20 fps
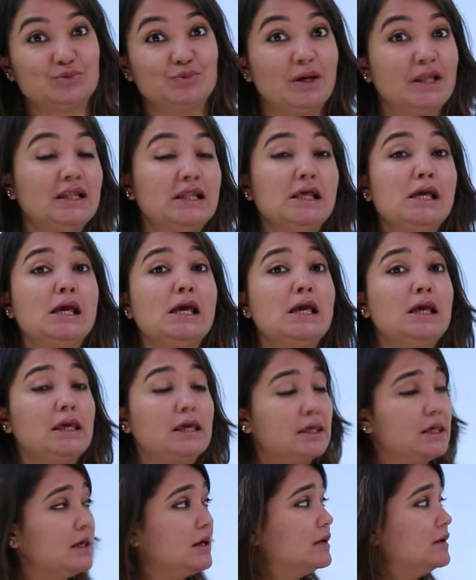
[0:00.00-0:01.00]
Well,
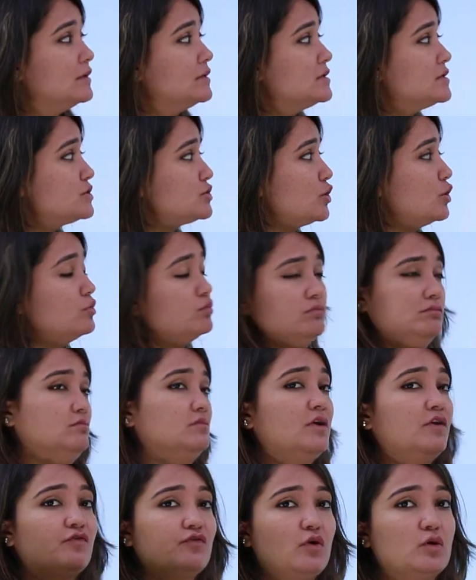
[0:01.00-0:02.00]
here, so
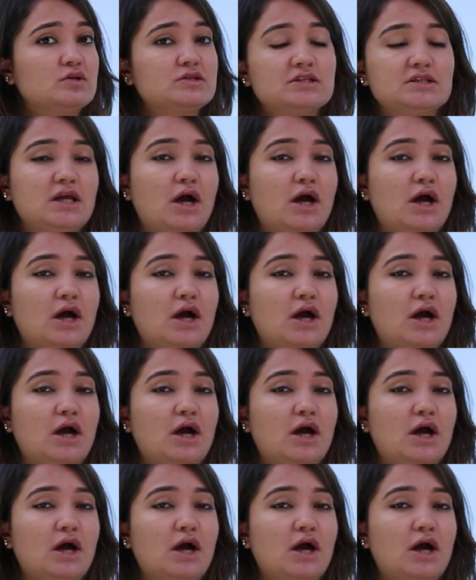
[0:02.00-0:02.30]
of course,